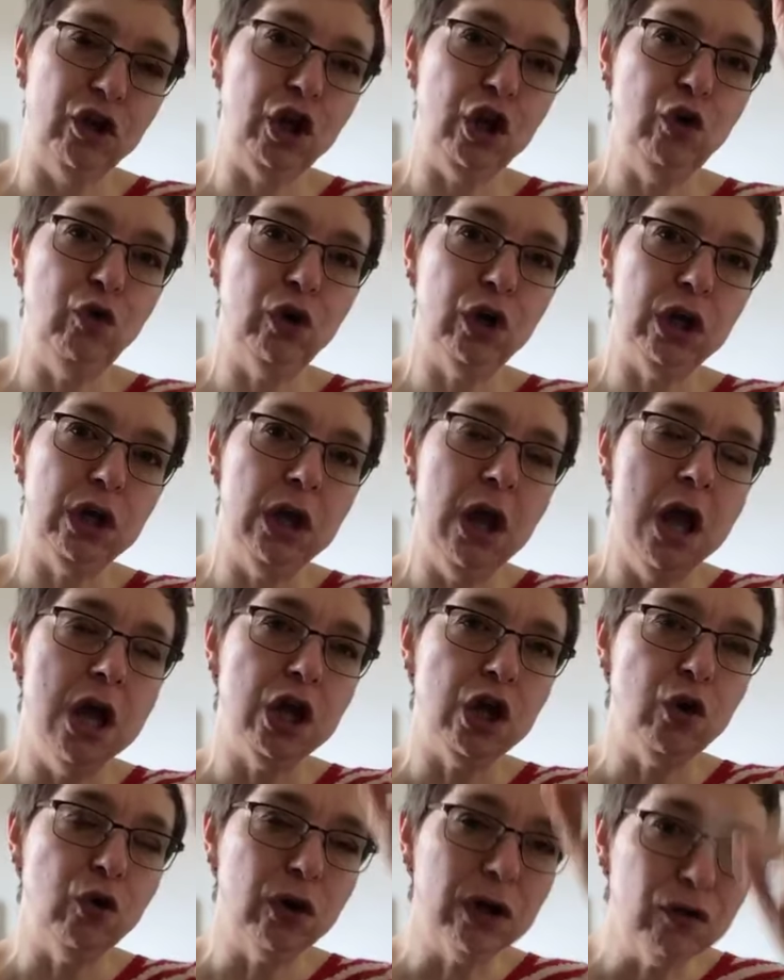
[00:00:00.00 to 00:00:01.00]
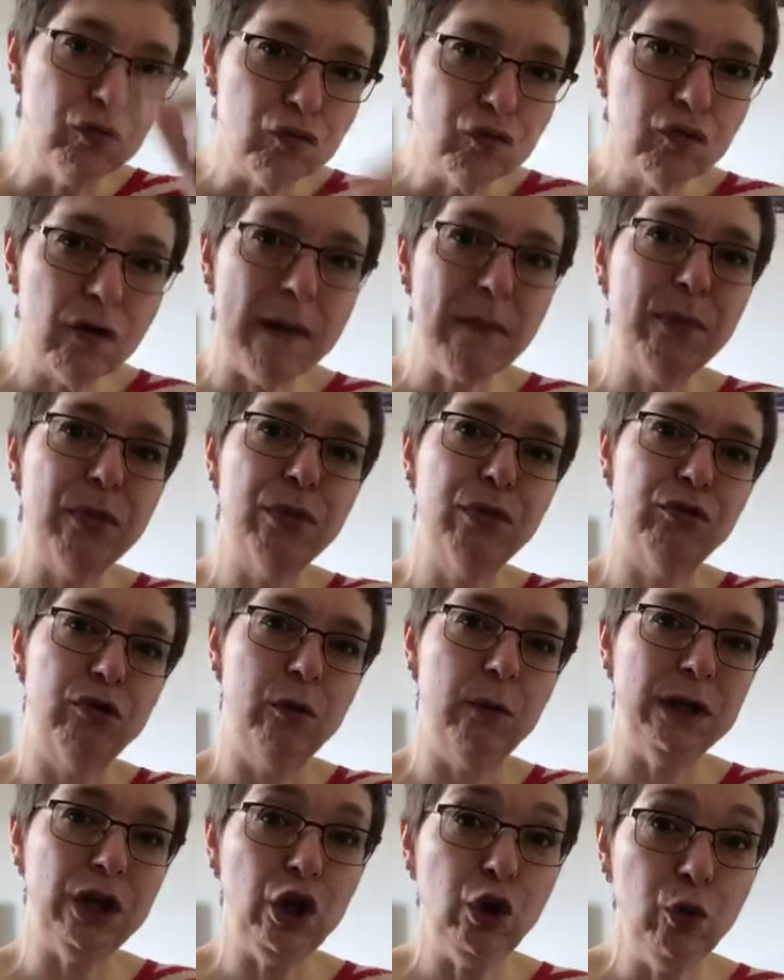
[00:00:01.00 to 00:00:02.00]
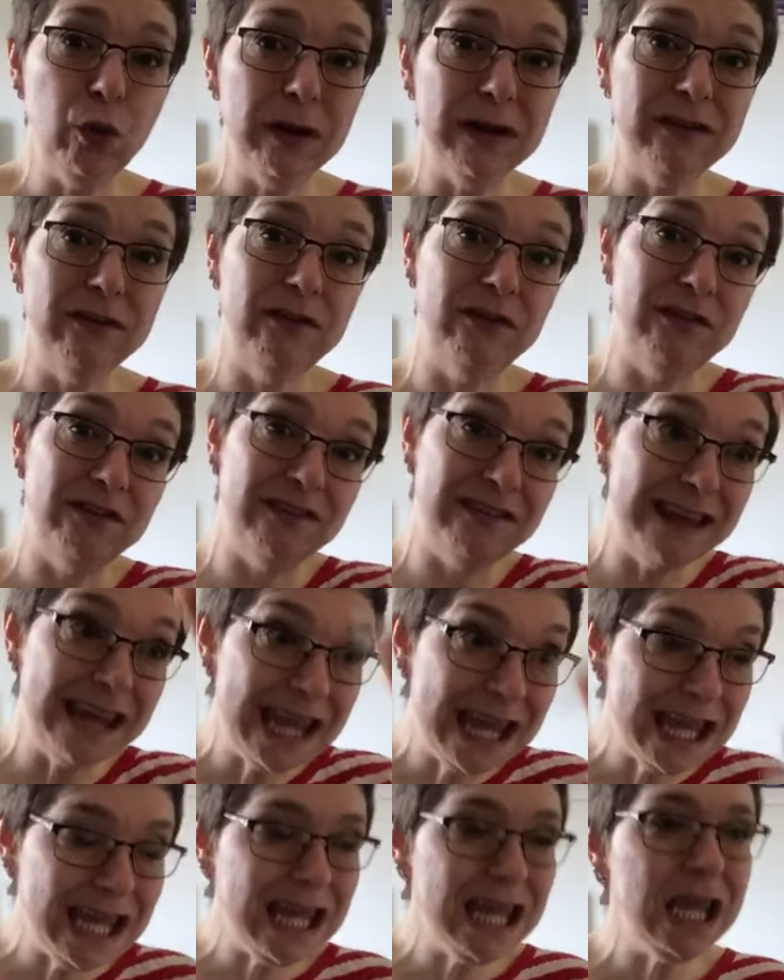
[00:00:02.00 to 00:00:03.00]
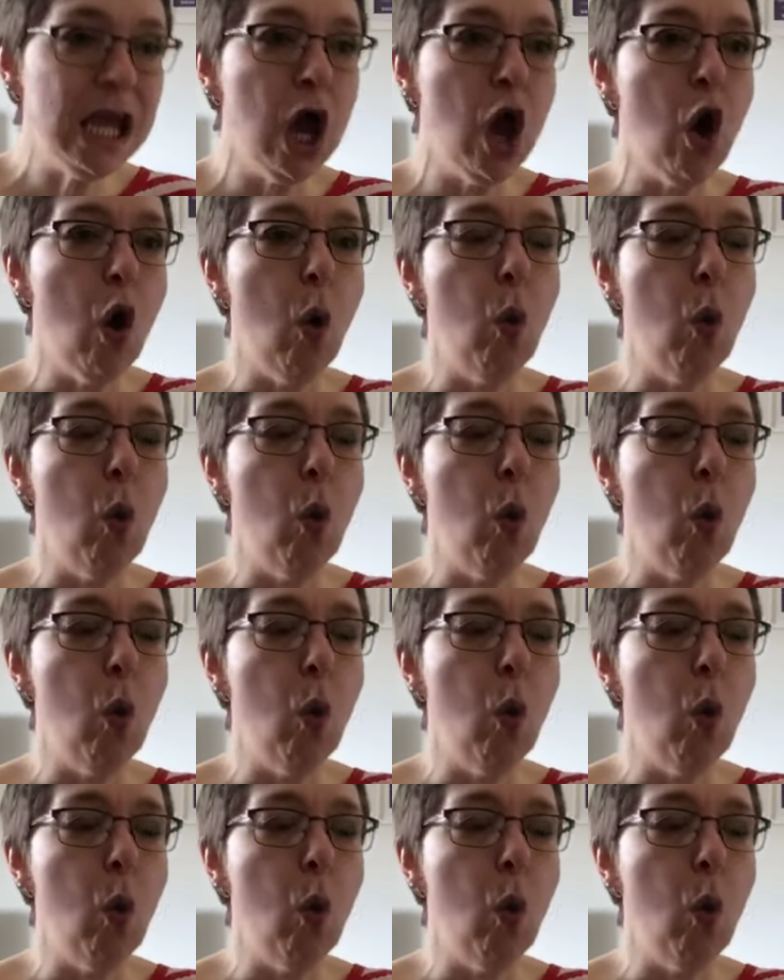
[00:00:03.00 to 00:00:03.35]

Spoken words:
and you can run through and you can see